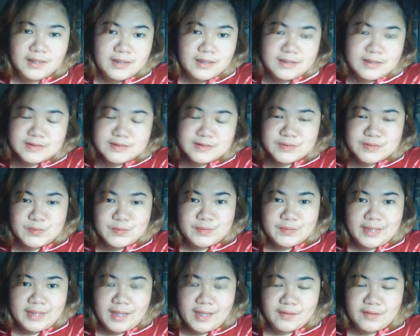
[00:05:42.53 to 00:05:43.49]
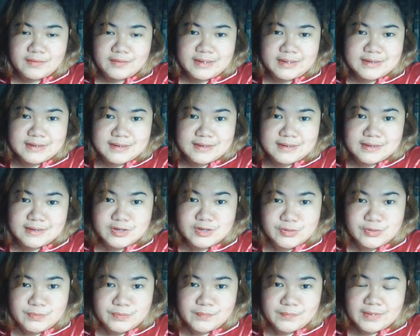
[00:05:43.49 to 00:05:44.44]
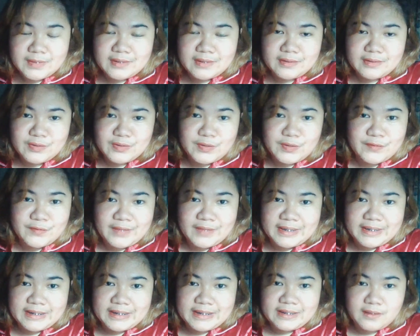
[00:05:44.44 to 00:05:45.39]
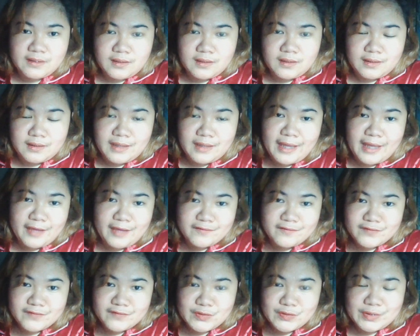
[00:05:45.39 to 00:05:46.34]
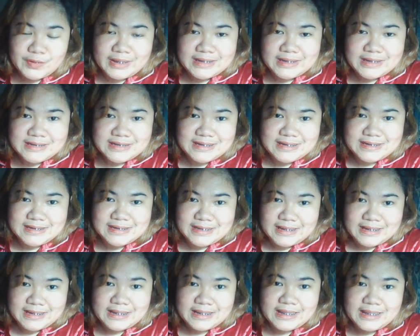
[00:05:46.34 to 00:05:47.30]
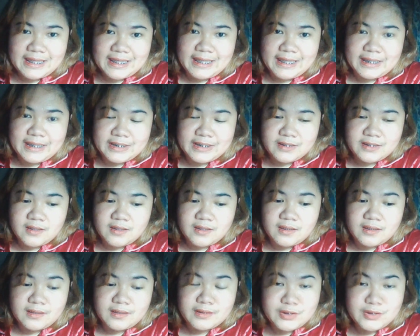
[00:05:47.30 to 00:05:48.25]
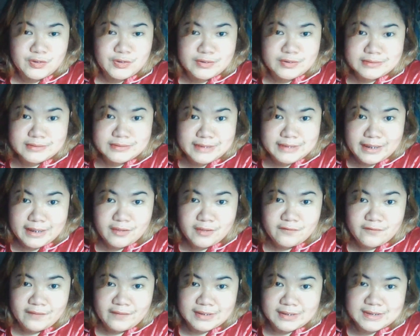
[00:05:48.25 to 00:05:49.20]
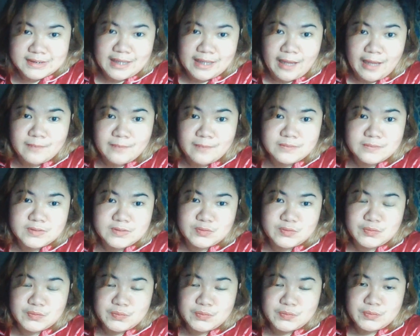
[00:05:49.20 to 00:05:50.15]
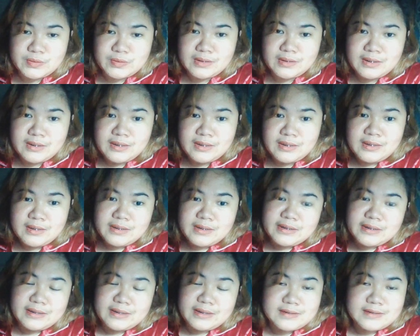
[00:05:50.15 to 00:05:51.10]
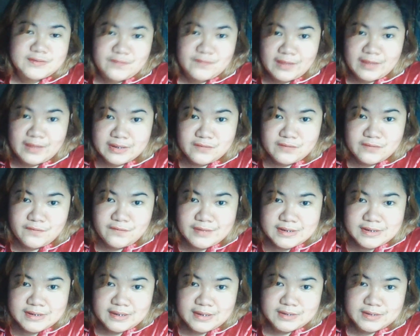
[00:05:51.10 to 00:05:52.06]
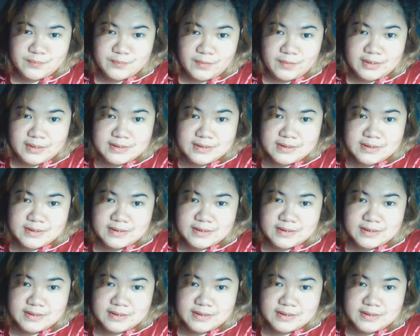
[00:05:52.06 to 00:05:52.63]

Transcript: So now let's assume that you already have your ATT and your date of exam. So it is valid for 6 months